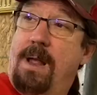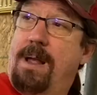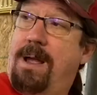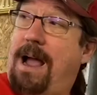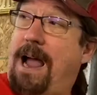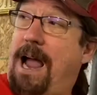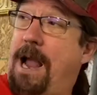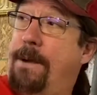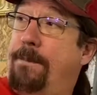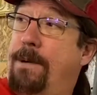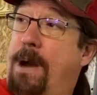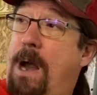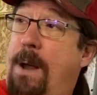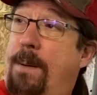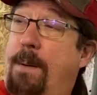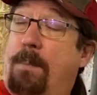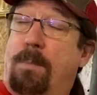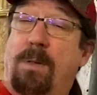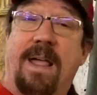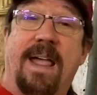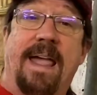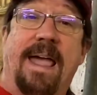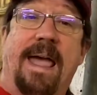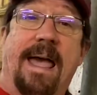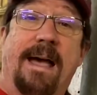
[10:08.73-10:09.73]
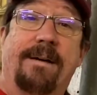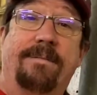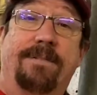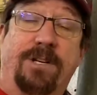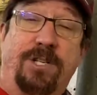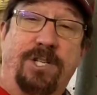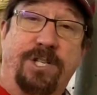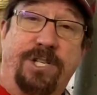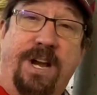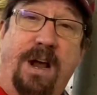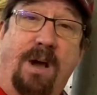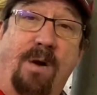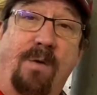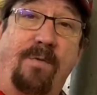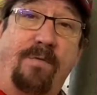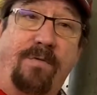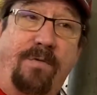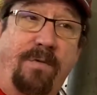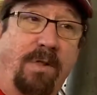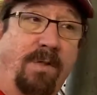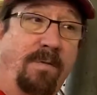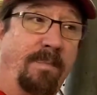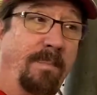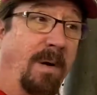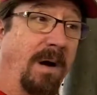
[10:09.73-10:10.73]
I probably have a shelf
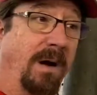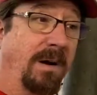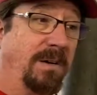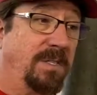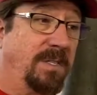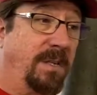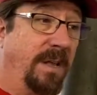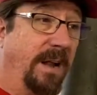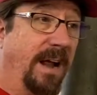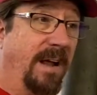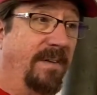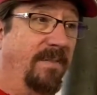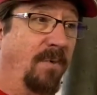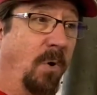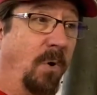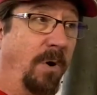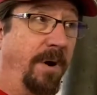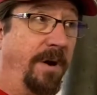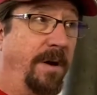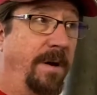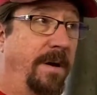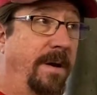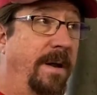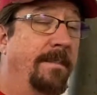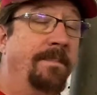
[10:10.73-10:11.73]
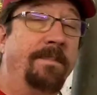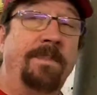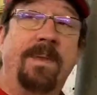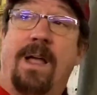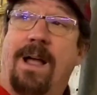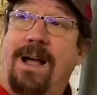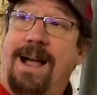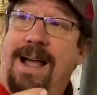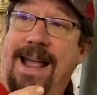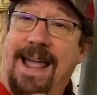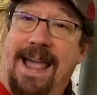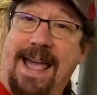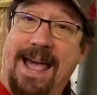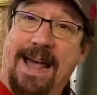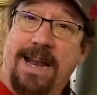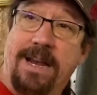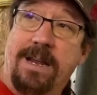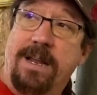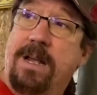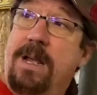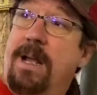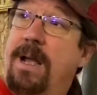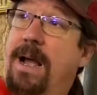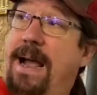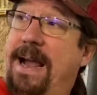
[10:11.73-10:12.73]
full of parts that I've ordered ahead.
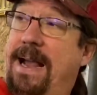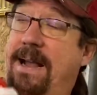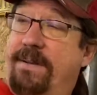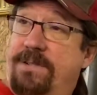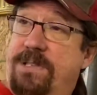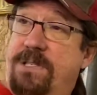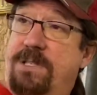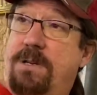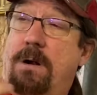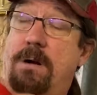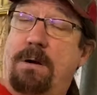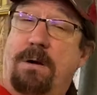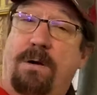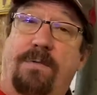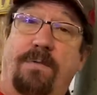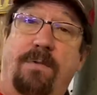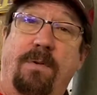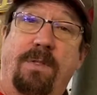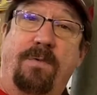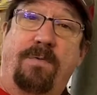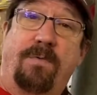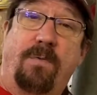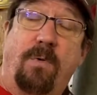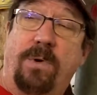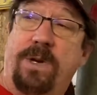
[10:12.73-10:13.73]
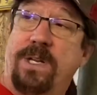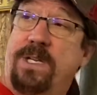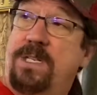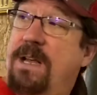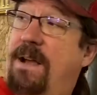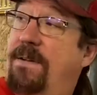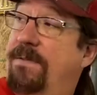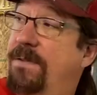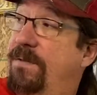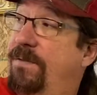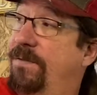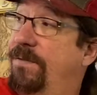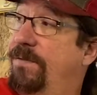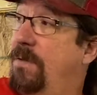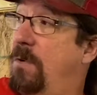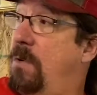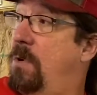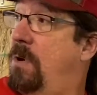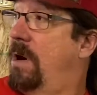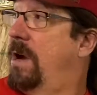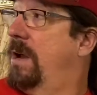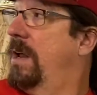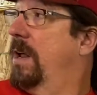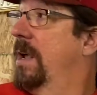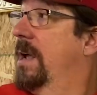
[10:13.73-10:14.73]
I have a starter for the 47
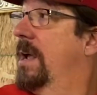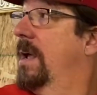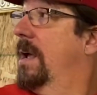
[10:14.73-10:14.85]
Ford.